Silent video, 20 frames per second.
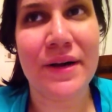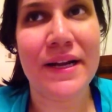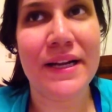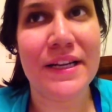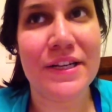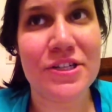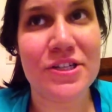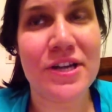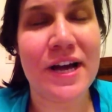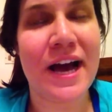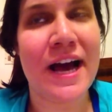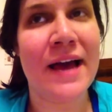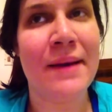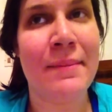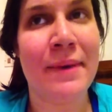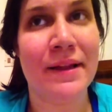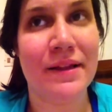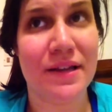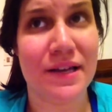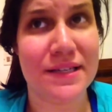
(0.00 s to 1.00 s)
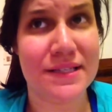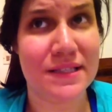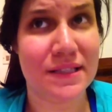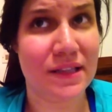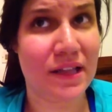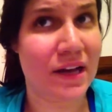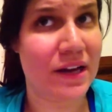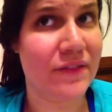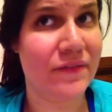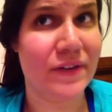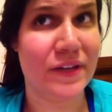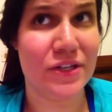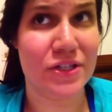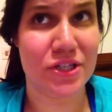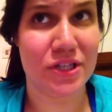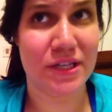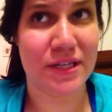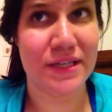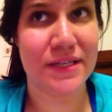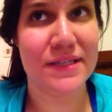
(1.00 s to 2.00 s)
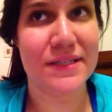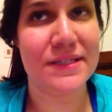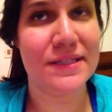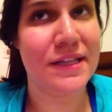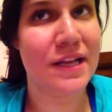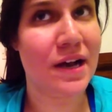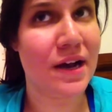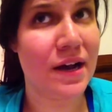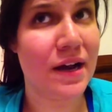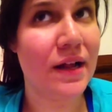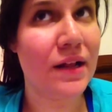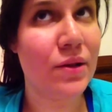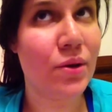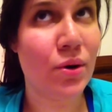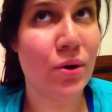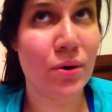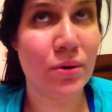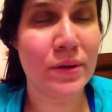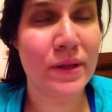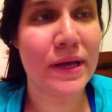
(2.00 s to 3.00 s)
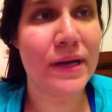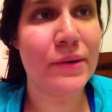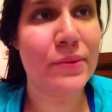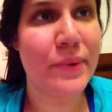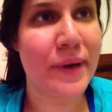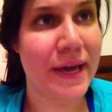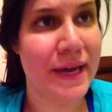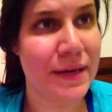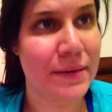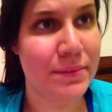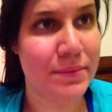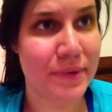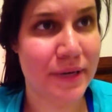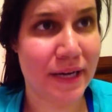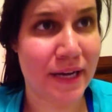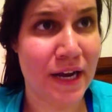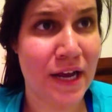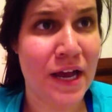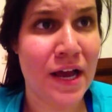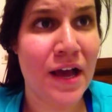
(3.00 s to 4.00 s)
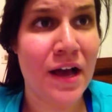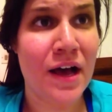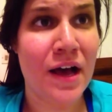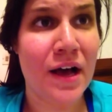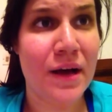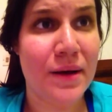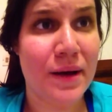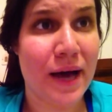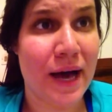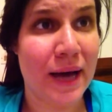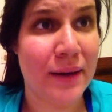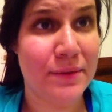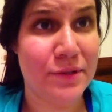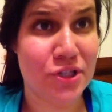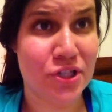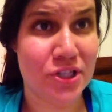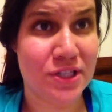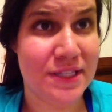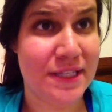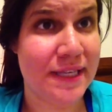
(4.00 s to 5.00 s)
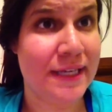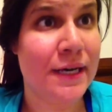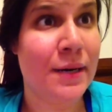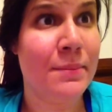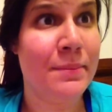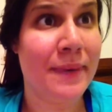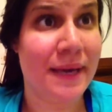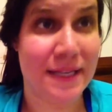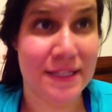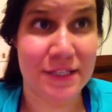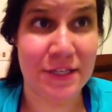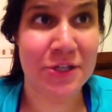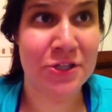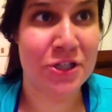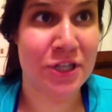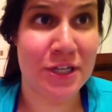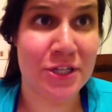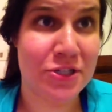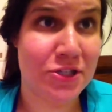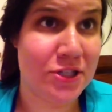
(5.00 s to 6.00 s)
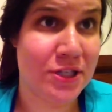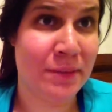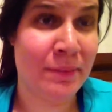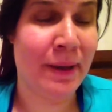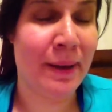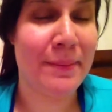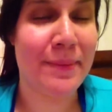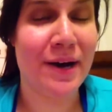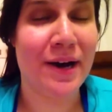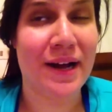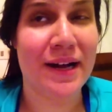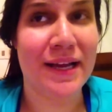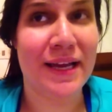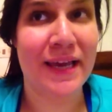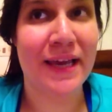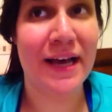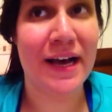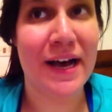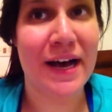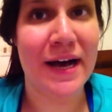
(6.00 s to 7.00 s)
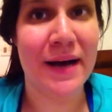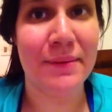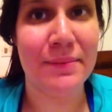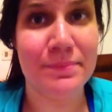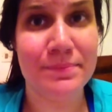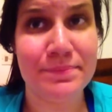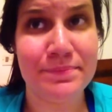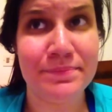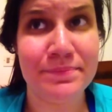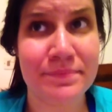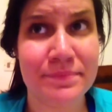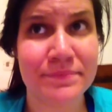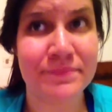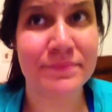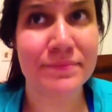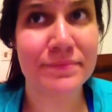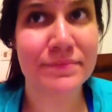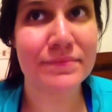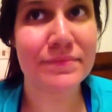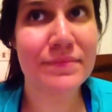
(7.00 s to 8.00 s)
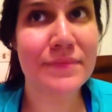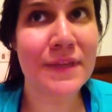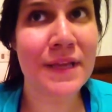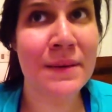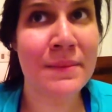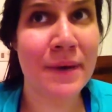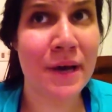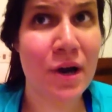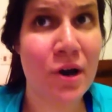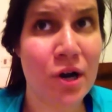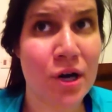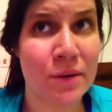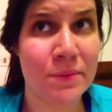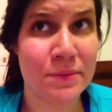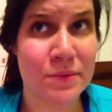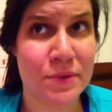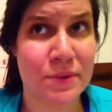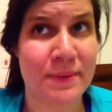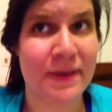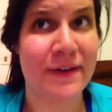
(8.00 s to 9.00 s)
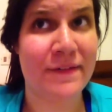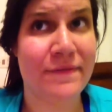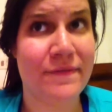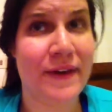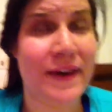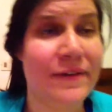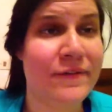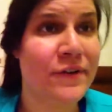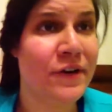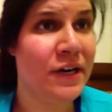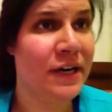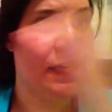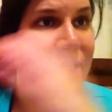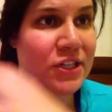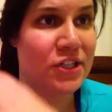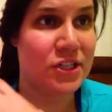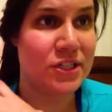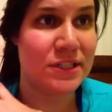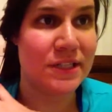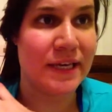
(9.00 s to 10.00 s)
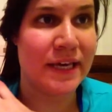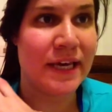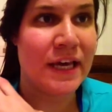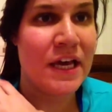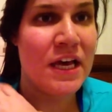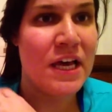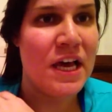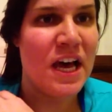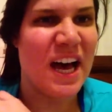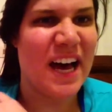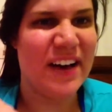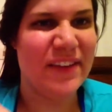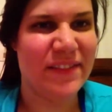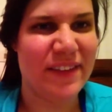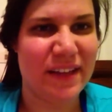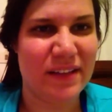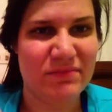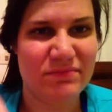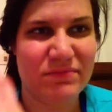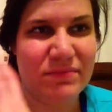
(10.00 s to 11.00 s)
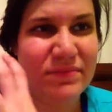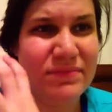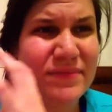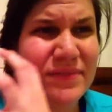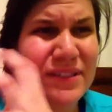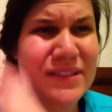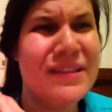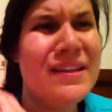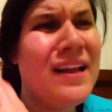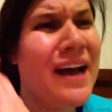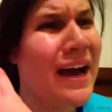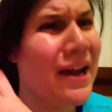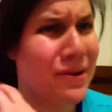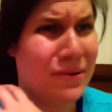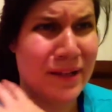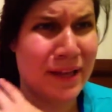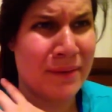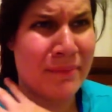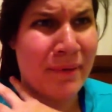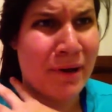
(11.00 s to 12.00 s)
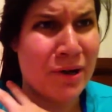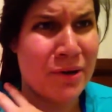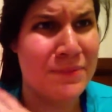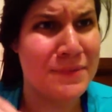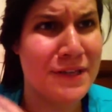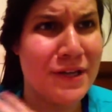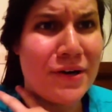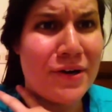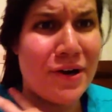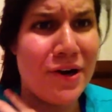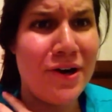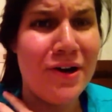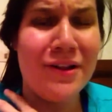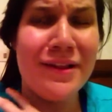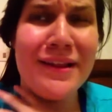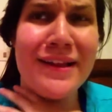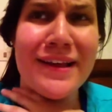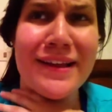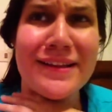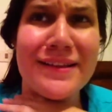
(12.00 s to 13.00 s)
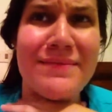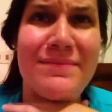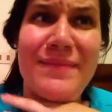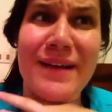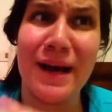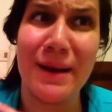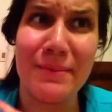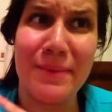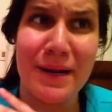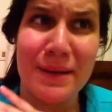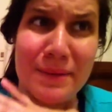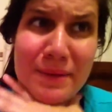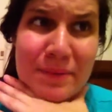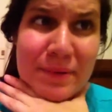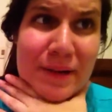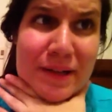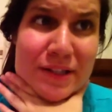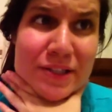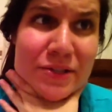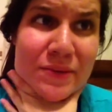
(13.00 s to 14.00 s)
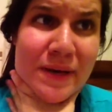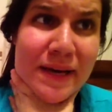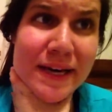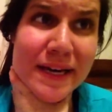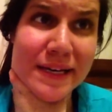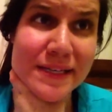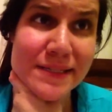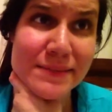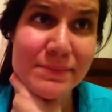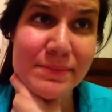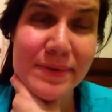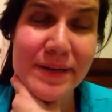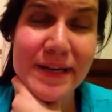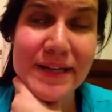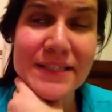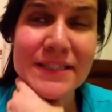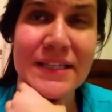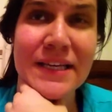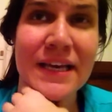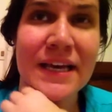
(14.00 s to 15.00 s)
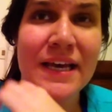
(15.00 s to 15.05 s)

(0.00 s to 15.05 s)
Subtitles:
each time I lost a lot of inches, not a whole lot of weight, but I was just seeing amazing changes in my body. My arms were my favorite. It just I don't like my arms at all. Not many people do, I guess, but